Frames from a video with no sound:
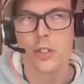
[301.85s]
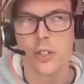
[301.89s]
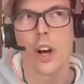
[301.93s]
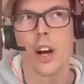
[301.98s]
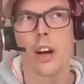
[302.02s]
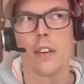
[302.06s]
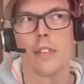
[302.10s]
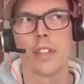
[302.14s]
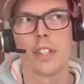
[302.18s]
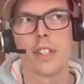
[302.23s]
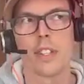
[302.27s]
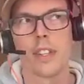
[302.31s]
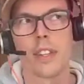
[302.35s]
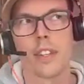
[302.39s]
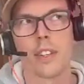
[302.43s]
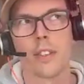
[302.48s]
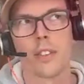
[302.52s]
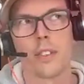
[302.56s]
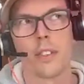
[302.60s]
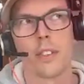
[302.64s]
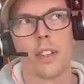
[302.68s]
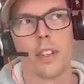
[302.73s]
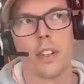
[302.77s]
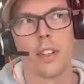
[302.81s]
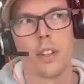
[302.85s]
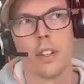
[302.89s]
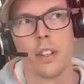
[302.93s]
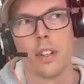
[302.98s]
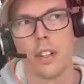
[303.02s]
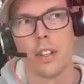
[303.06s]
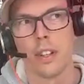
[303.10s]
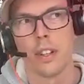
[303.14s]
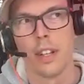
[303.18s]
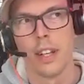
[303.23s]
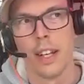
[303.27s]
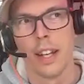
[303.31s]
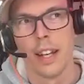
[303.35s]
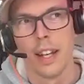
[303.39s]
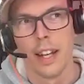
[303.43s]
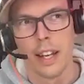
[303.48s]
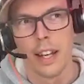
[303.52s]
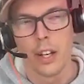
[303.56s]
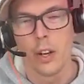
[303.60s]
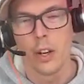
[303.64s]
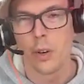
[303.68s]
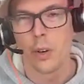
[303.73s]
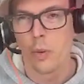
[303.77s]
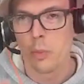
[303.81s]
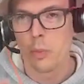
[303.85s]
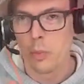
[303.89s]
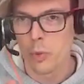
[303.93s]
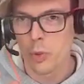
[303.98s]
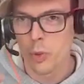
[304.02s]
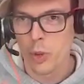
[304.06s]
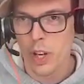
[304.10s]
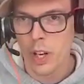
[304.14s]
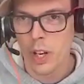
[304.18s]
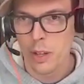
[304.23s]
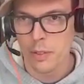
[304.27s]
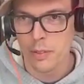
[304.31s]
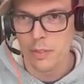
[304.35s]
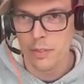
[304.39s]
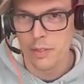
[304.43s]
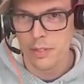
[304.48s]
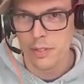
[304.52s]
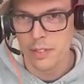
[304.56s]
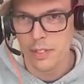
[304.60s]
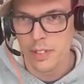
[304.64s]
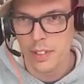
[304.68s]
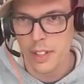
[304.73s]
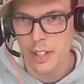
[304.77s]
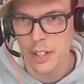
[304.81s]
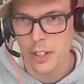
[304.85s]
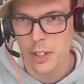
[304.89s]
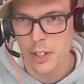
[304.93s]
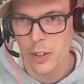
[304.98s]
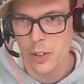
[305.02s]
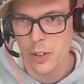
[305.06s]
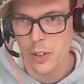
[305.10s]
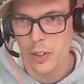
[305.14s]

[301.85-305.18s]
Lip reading: So obviously there, credit, with we